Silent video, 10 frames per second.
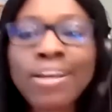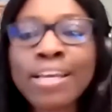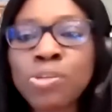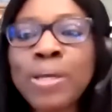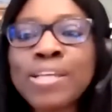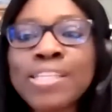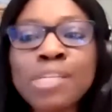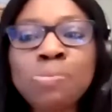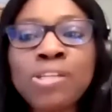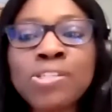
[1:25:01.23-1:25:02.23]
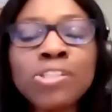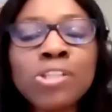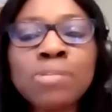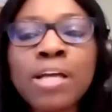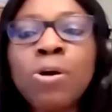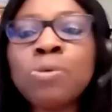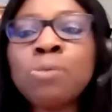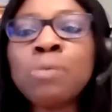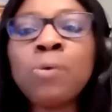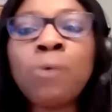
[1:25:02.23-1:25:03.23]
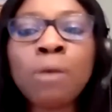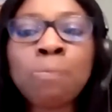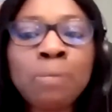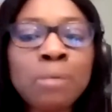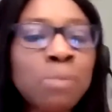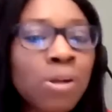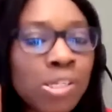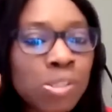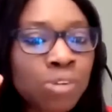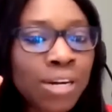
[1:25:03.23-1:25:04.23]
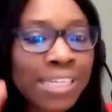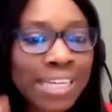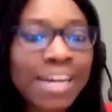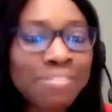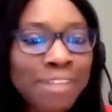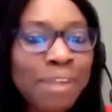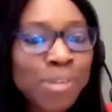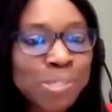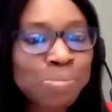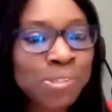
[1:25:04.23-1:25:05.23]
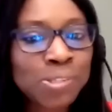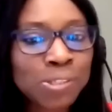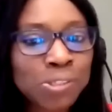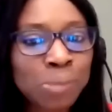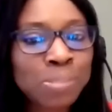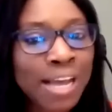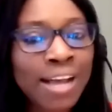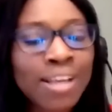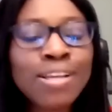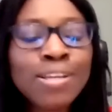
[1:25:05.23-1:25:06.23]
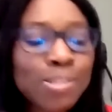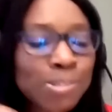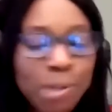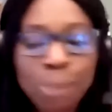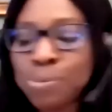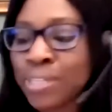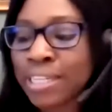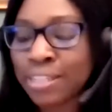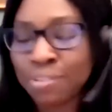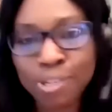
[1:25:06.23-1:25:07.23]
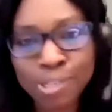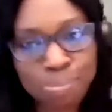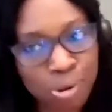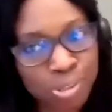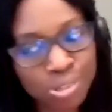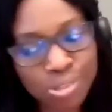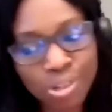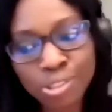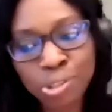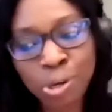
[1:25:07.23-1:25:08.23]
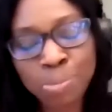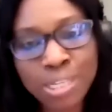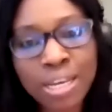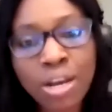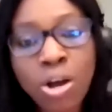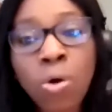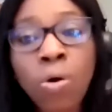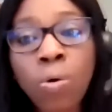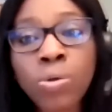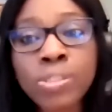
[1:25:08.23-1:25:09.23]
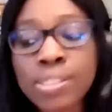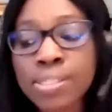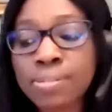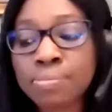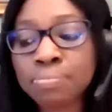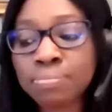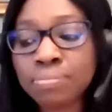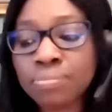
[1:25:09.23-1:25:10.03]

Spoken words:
Okay, so when you say sponsored jobs, I hope you mean work permit, because we've already clarified what sponsored jobs are. Stop looking for sponsored jobs in quotes.